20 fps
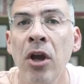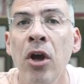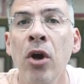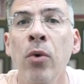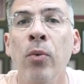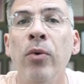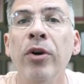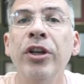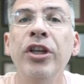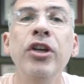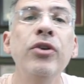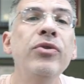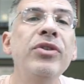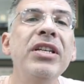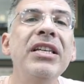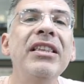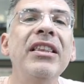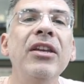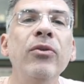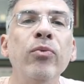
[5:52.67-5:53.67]
We're
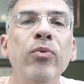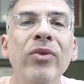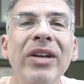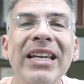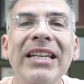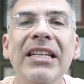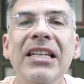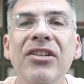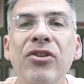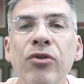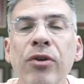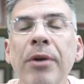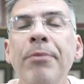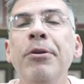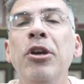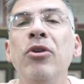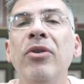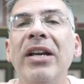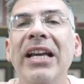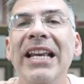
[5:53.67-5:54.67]
using the
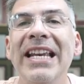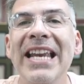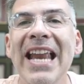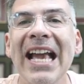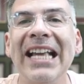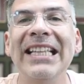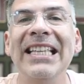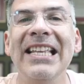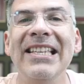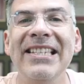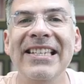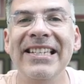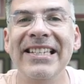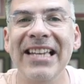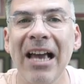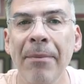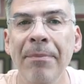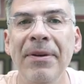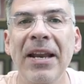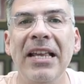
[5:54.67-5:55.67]
redistribute connected
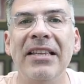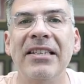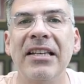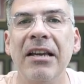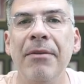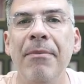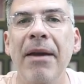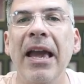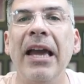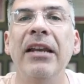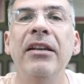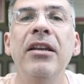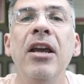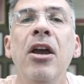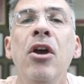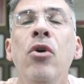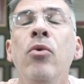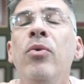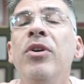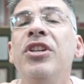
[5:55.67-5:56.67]
subnets command,
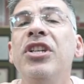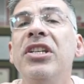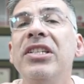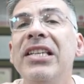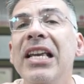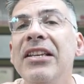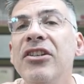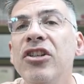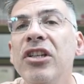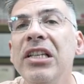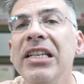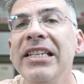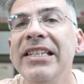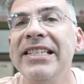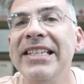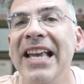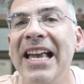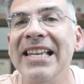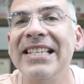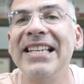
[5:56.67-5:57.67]
which essentially
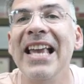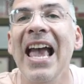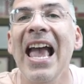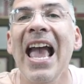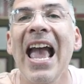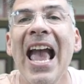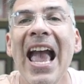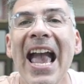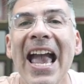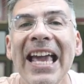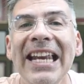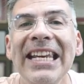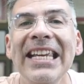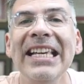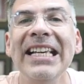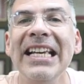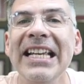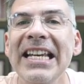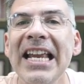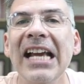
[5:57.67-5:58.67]
says any
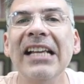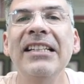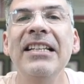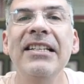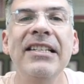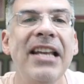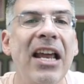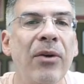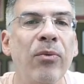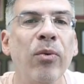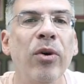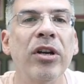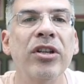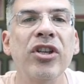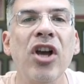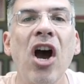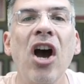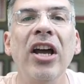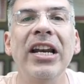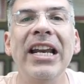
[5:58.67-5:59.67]
connected networks on